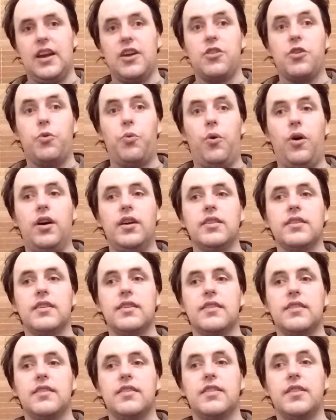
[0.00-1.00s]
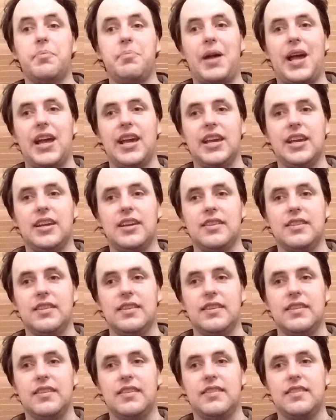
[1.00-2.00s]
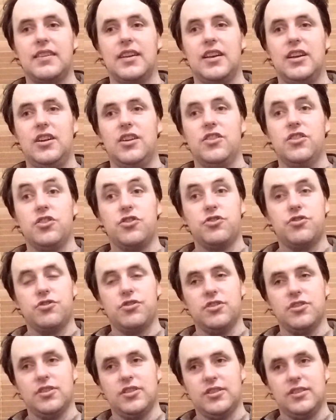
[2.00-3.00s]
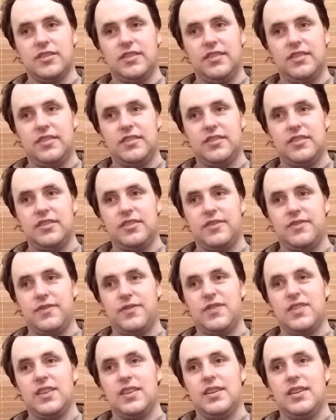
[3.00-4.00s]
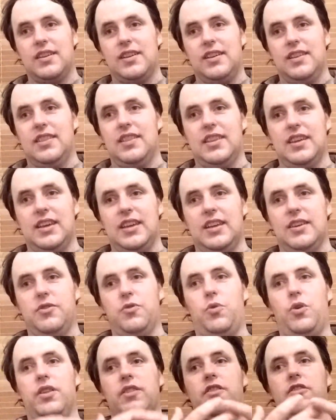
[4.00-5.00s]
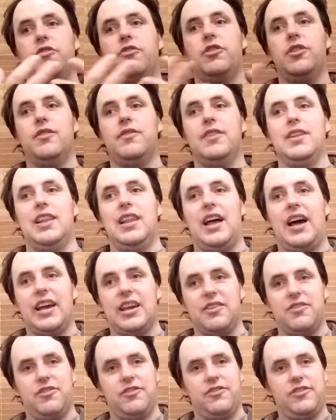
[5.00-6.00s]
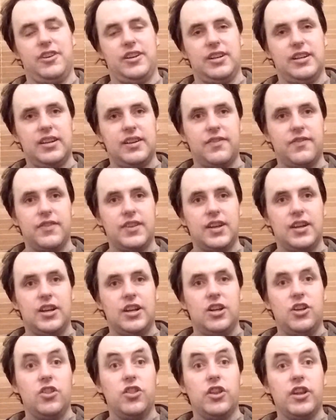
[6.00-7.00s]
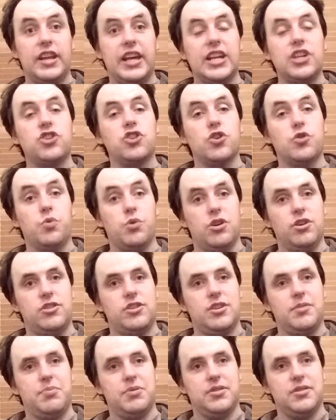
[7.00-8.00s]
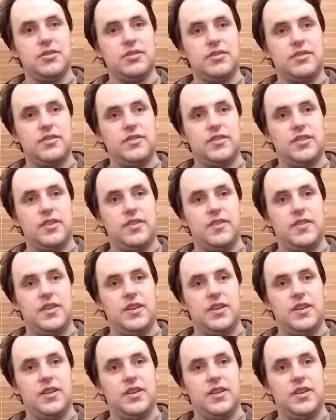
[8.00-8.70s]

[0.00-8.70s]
the ones, the pagans, the druids, the ones full of life, the nature worshippers,